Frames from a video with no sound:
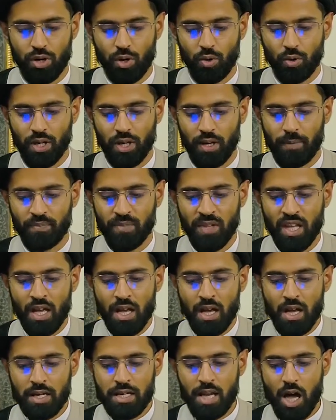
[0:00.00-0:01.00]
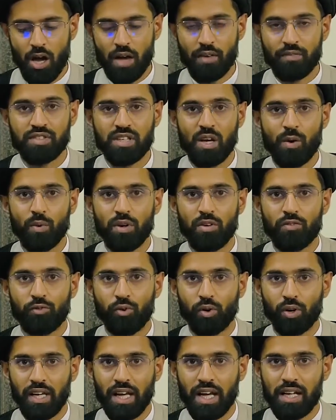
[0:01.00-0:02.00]
Okay, now if someone
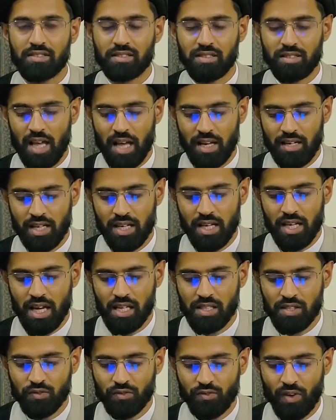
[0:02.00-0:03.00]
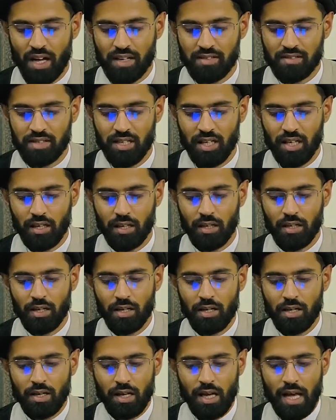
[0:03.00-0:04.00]
forgets that he is fasting
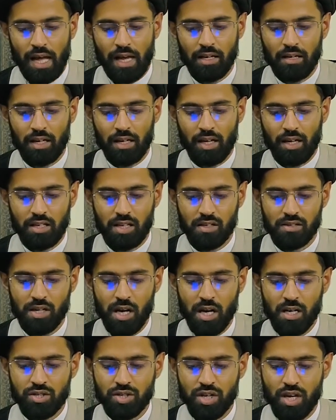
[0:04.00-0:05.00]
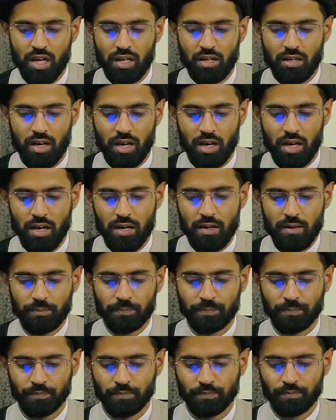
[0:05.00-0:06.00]
and does not take care,
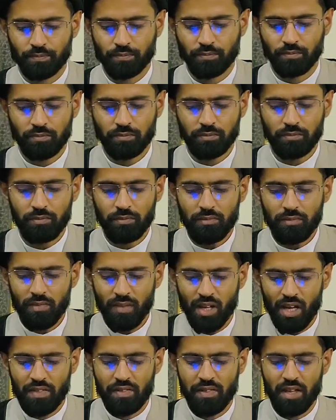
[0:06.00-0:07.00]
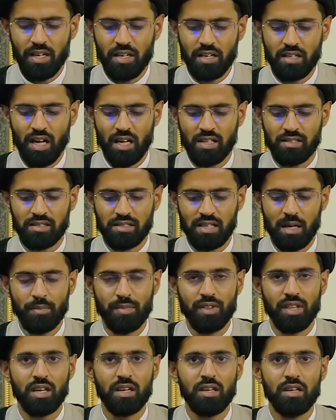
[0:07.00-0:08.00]
and then he does
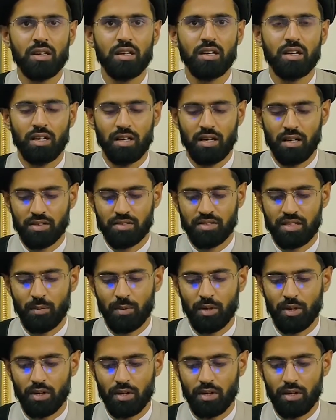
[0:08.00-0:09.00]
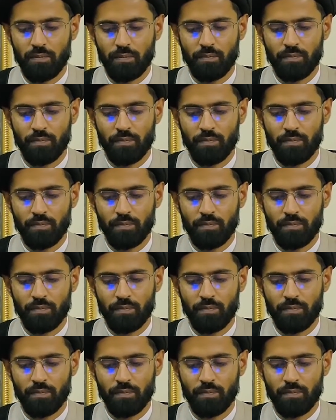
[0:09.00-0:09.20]
something similar,